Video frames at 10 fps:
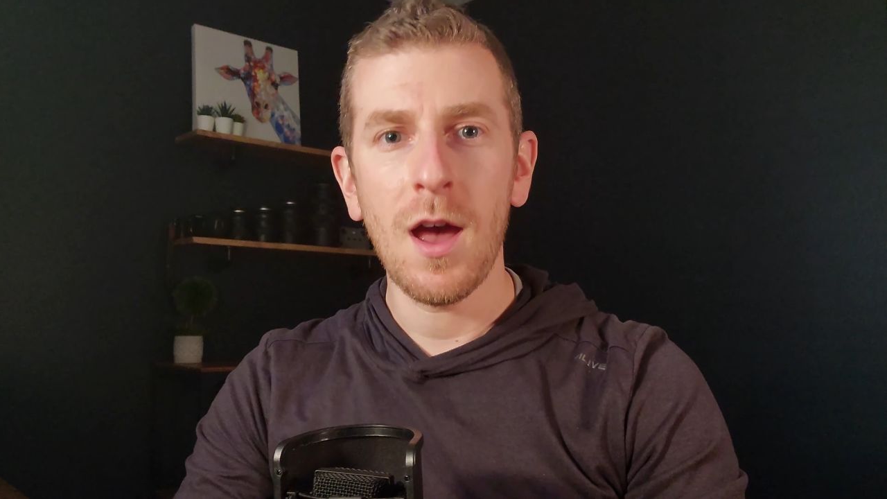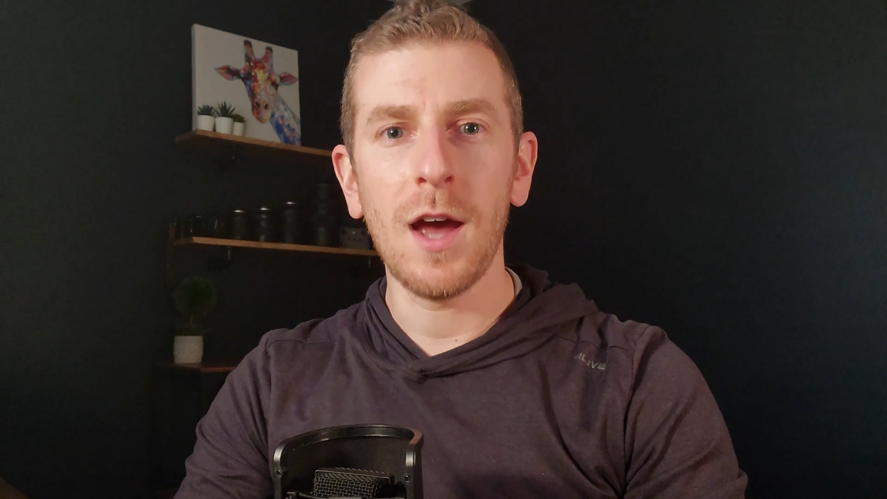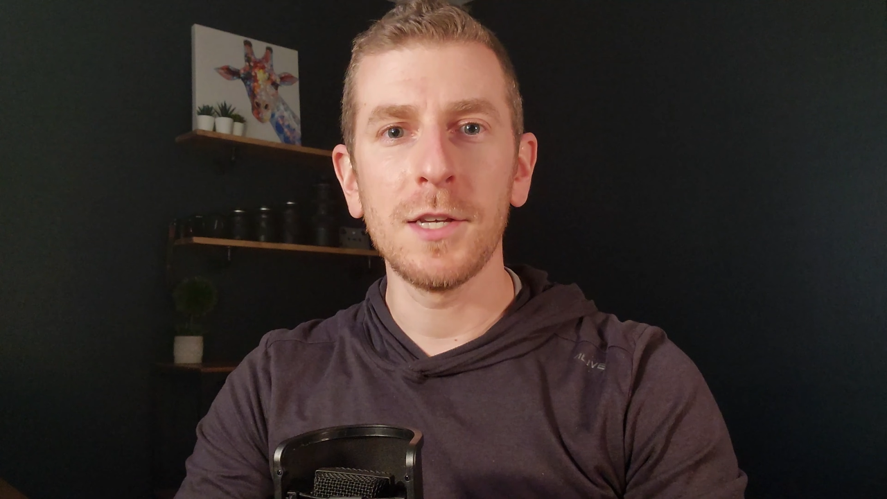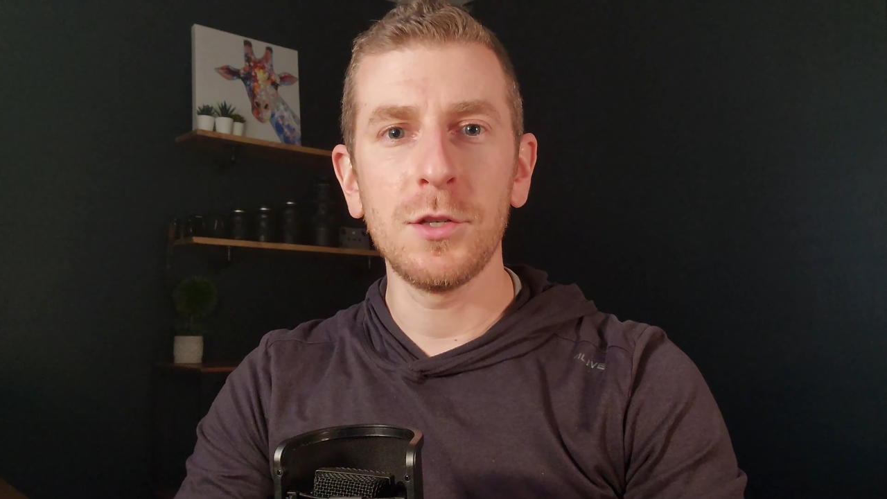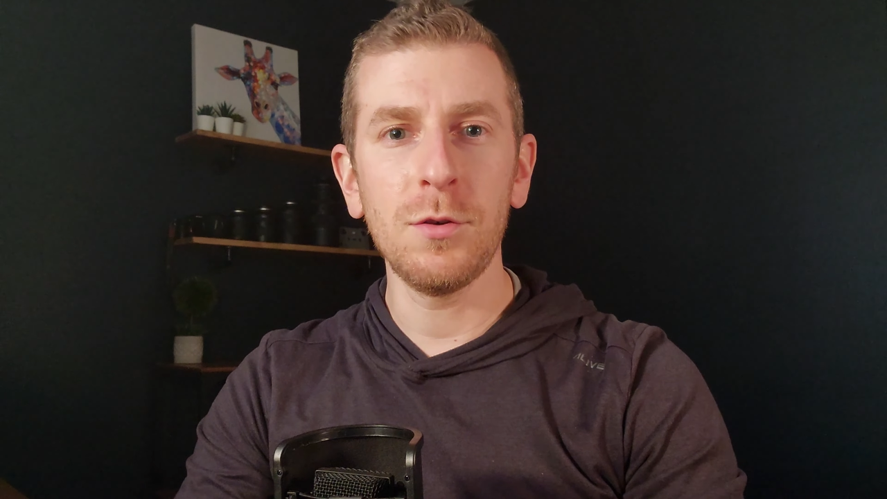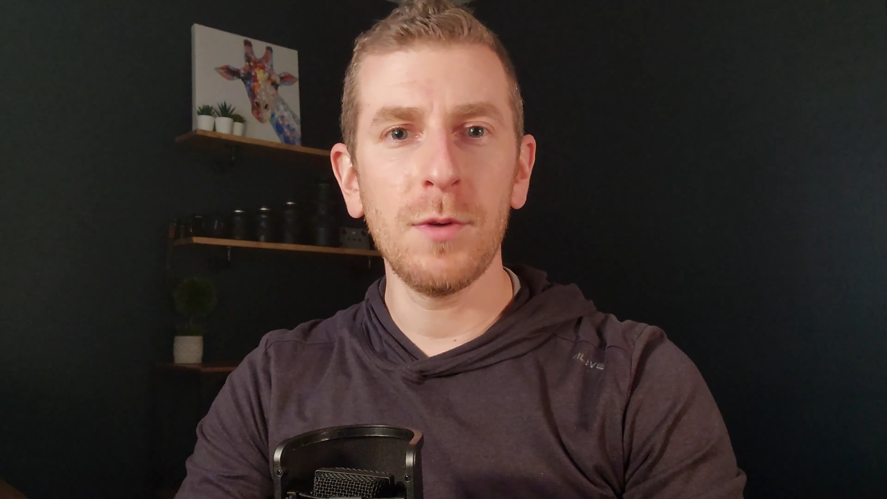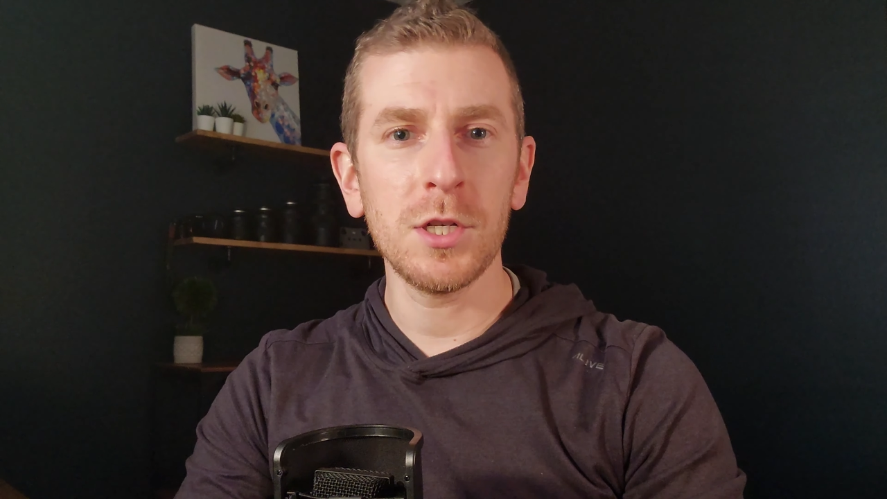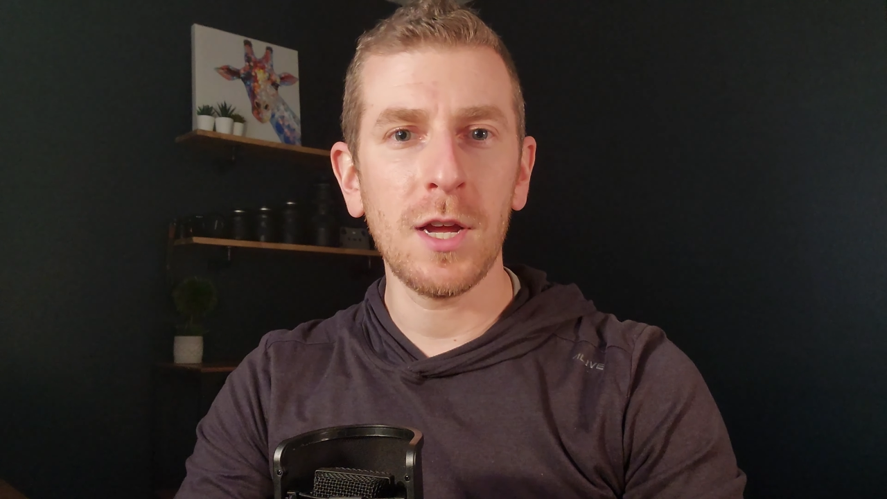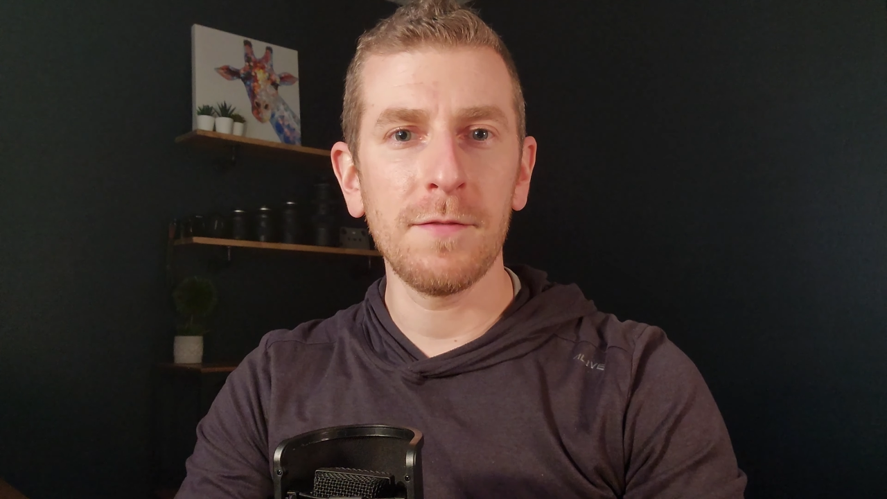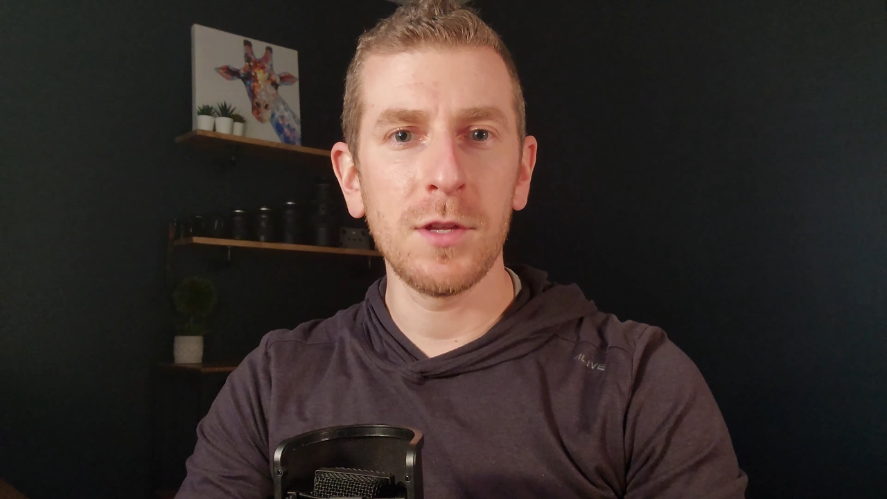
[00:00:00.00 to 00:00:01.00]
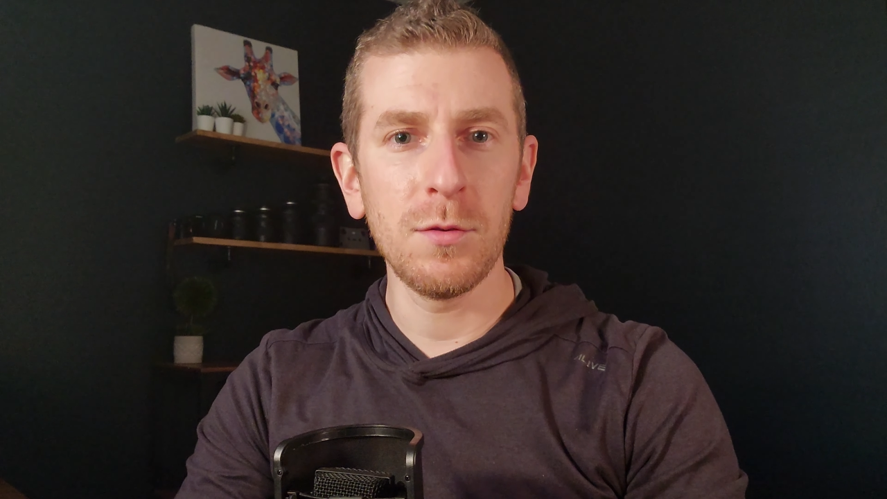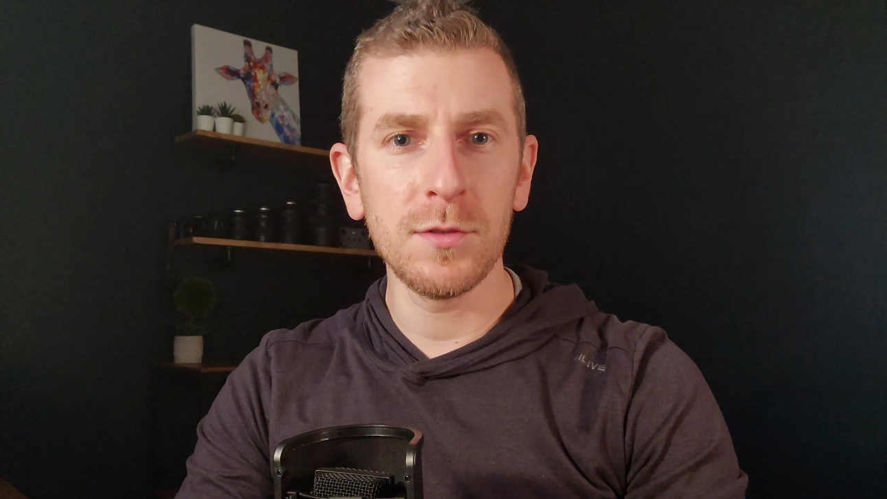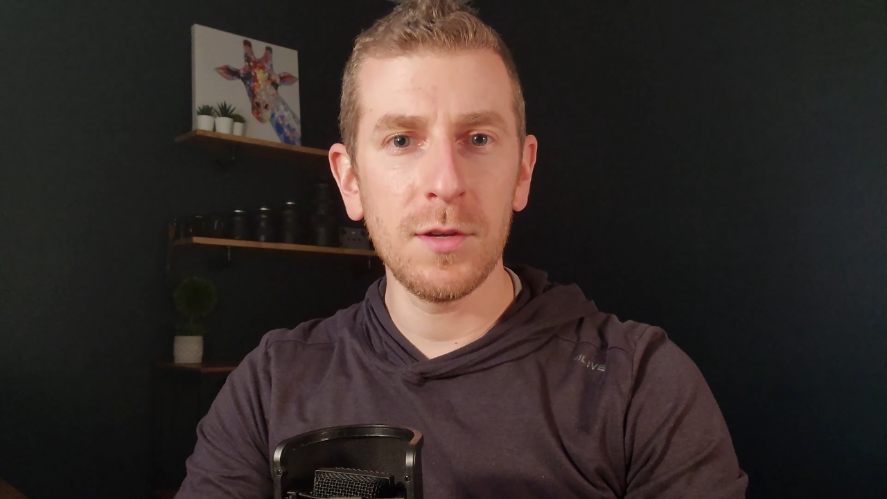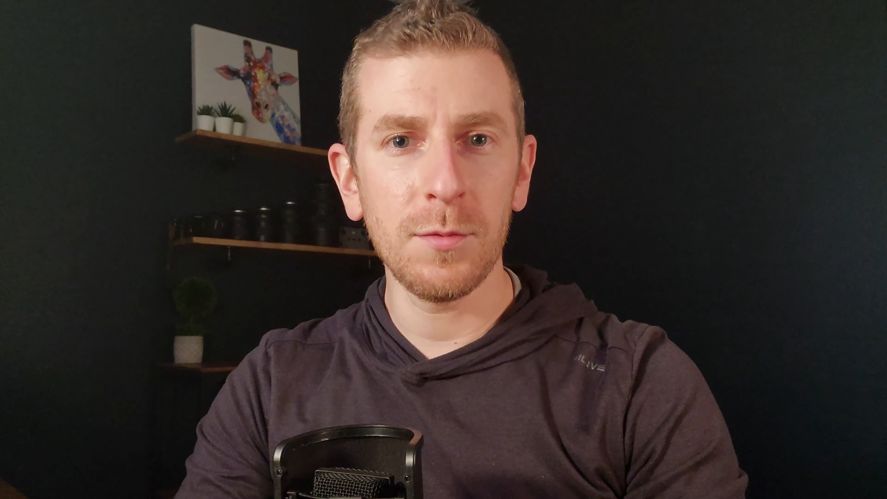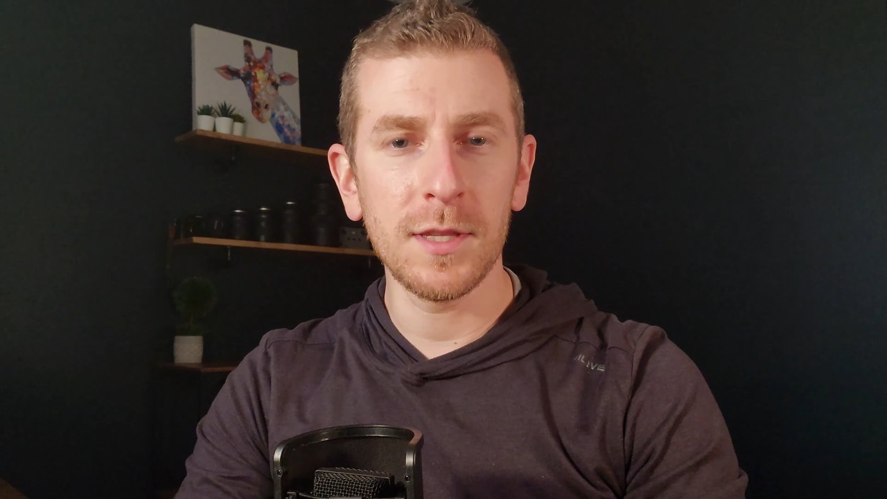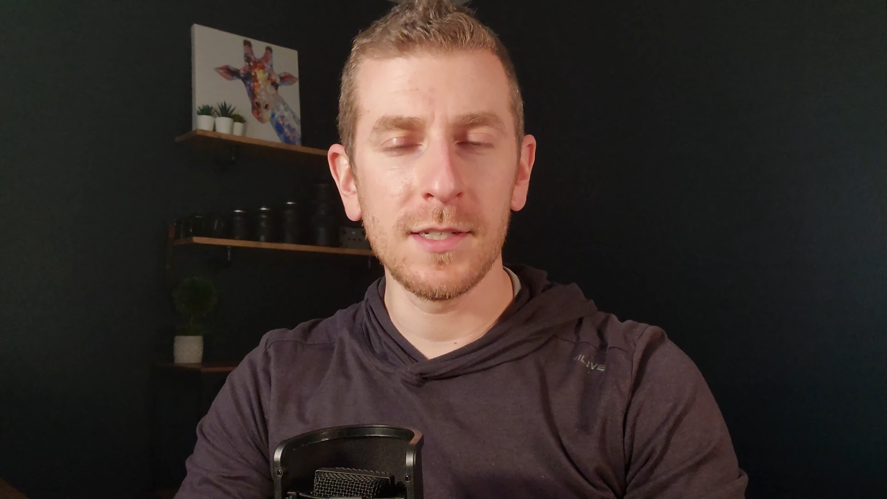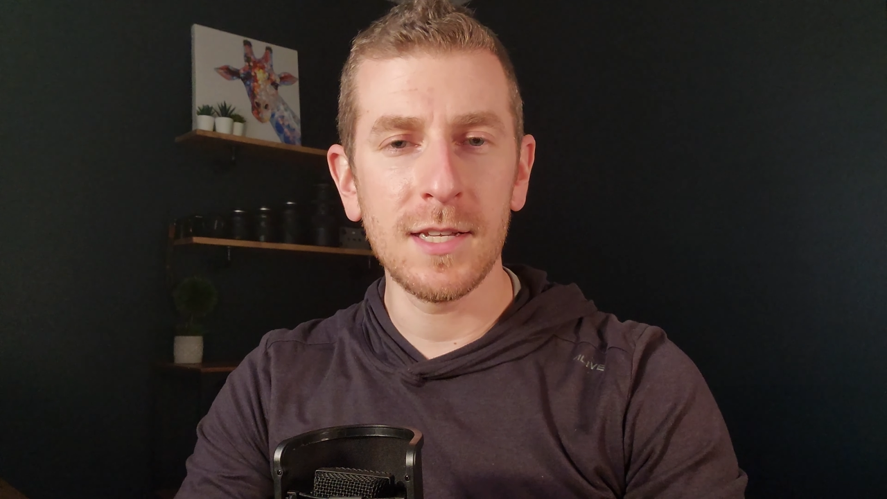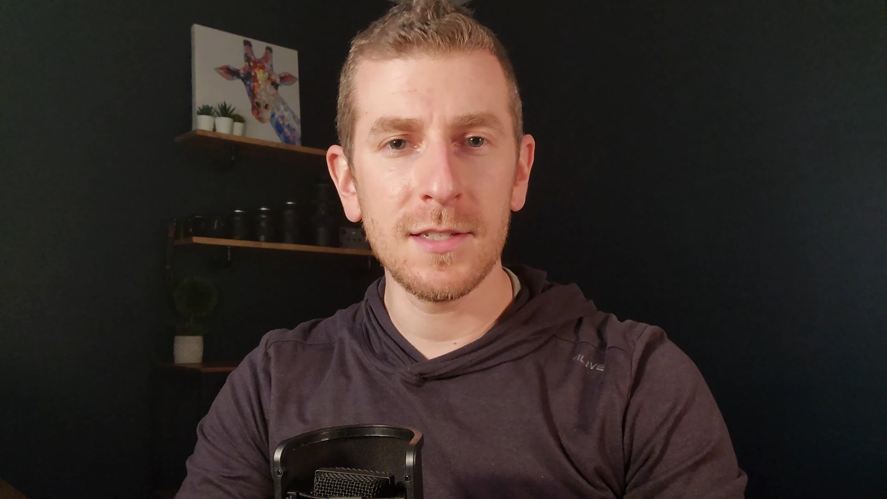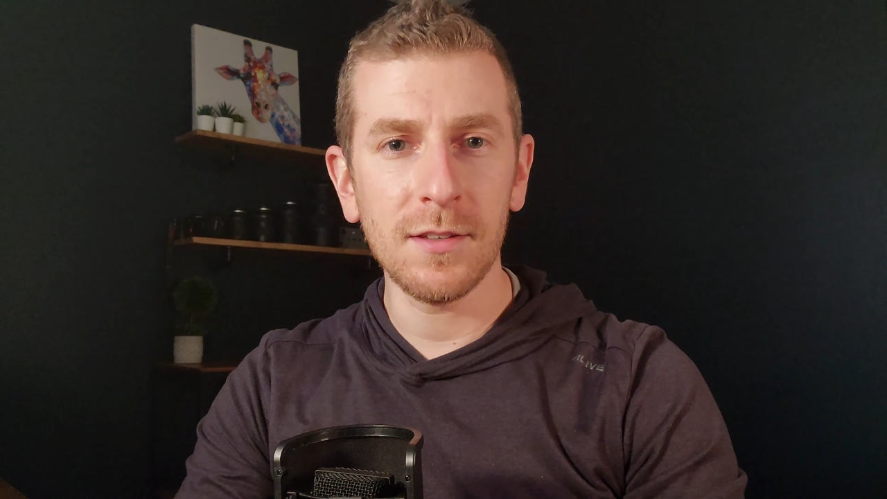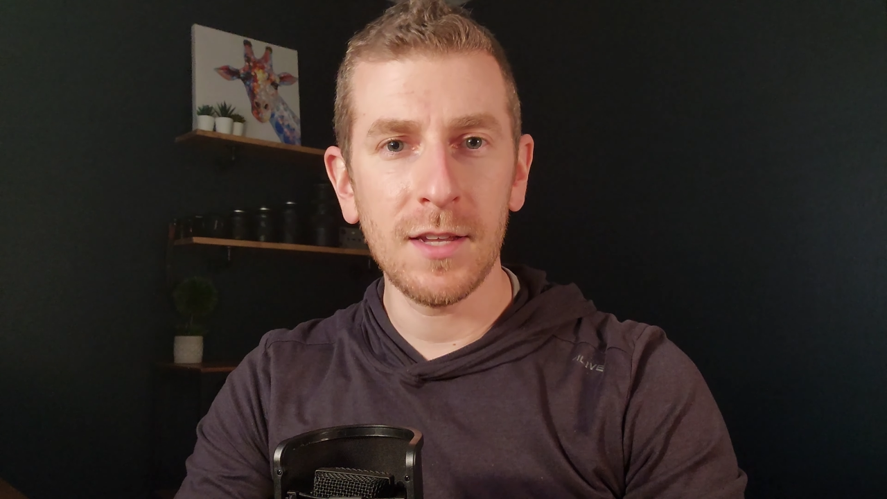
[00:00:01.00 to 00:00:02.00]
I do wish I've used it with a
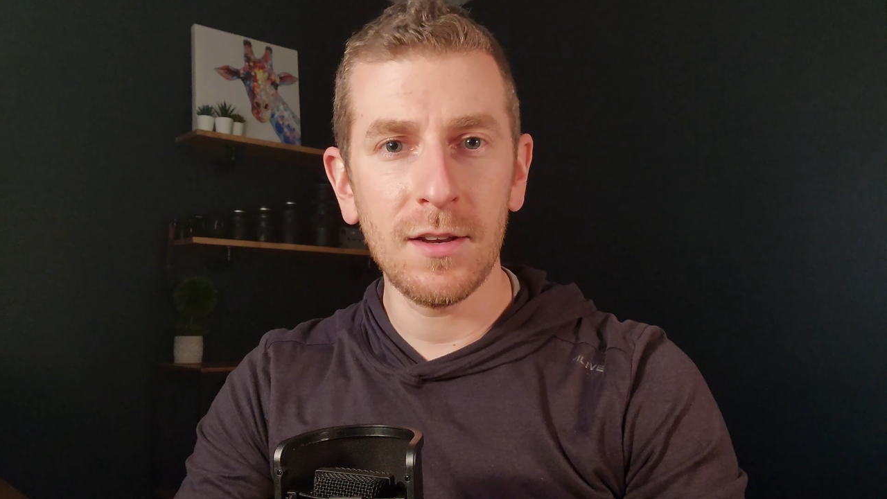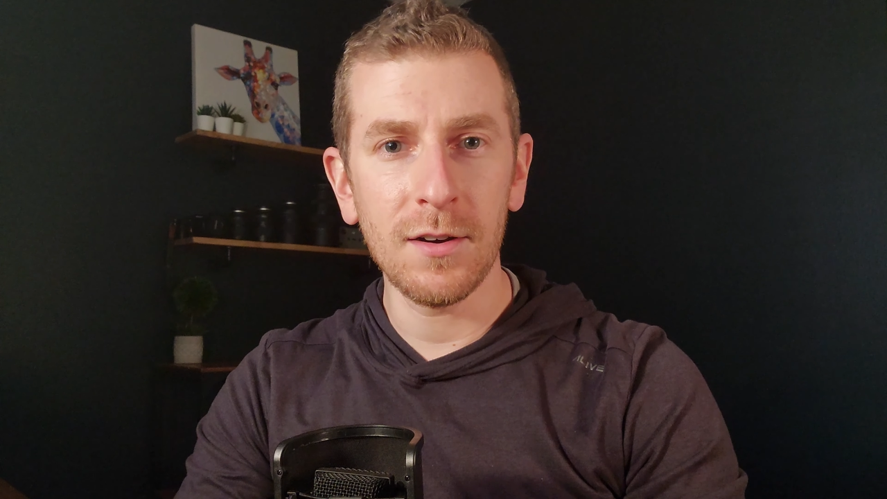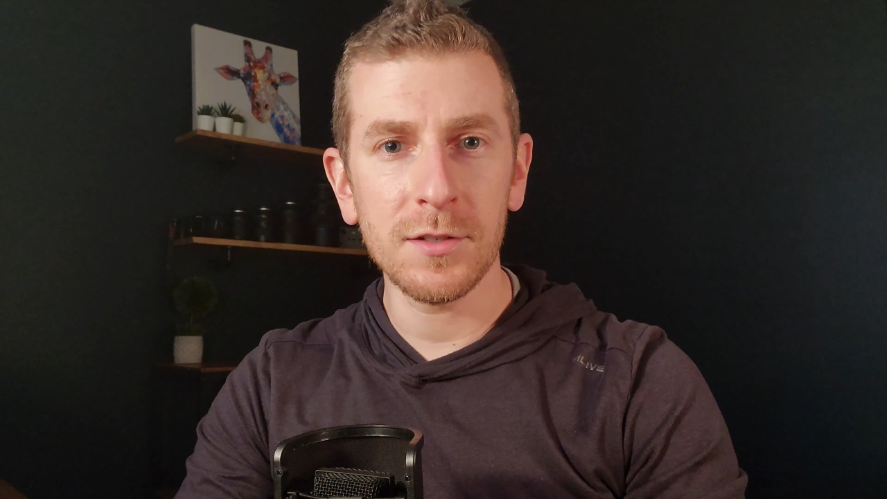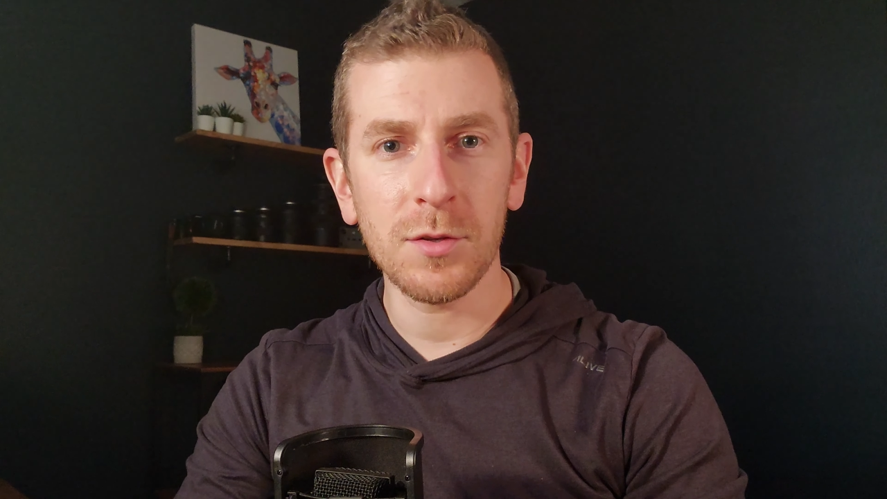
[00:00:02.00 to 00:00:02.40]
diesel heater